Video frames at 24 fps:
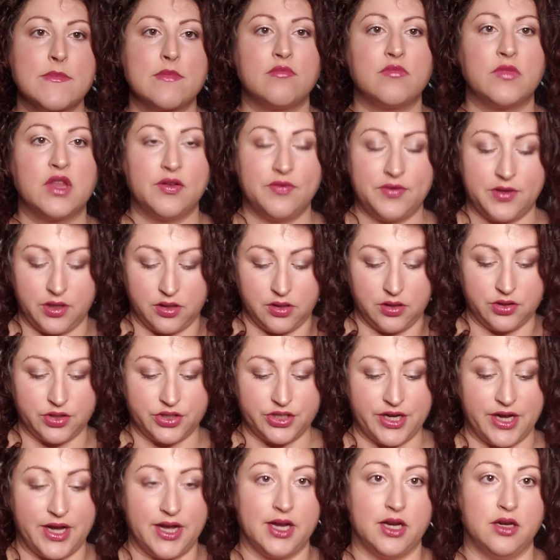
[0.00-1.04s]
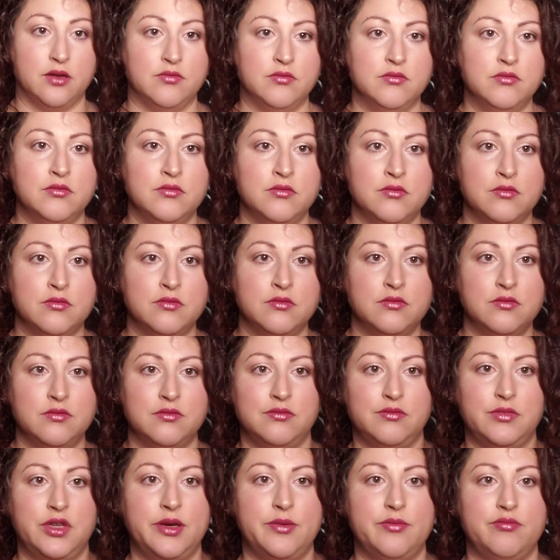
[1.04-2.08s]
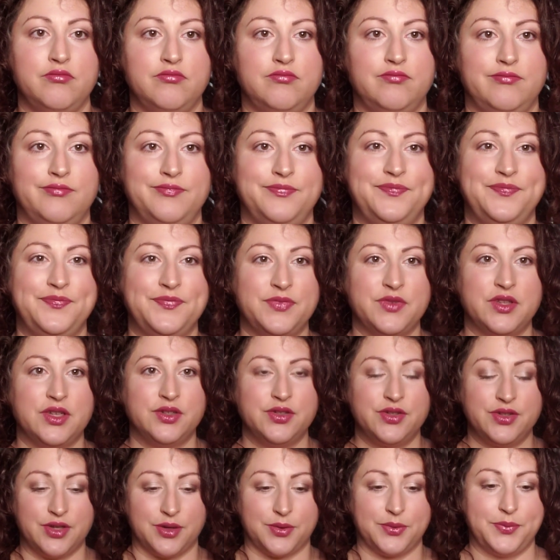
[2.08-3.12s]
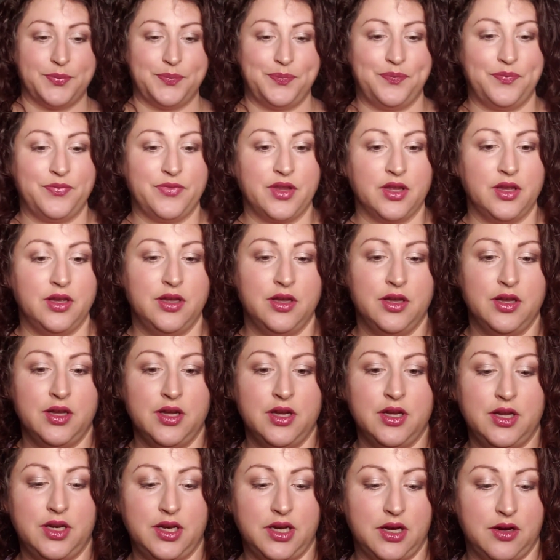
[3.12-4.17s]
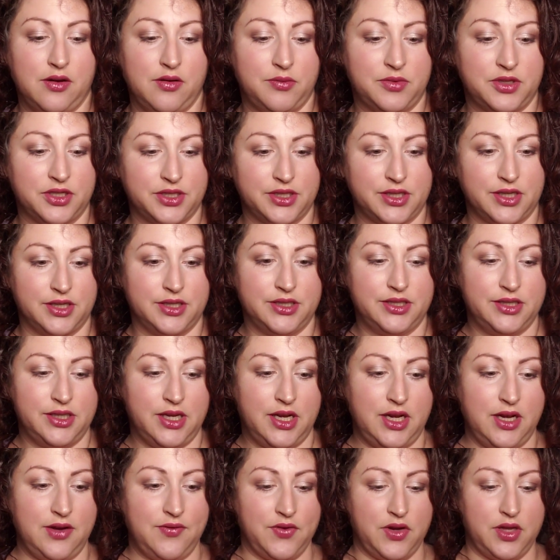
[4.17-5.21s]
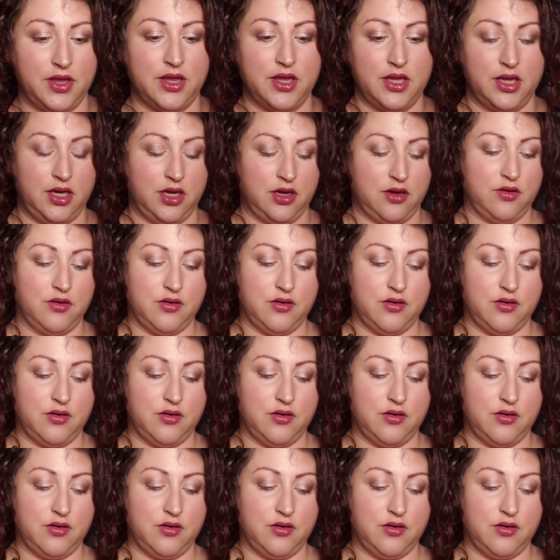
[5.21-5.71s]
Gives it a little shine. Yep. So now I'm just going to set everything